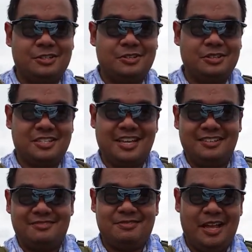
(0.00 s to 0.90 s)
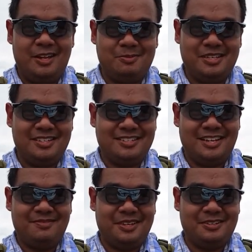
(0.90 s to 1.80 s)
so you just kind of end up seeing the
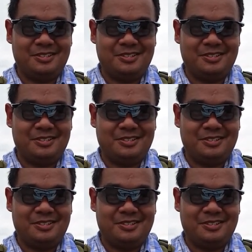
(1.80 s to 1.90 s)
same thing.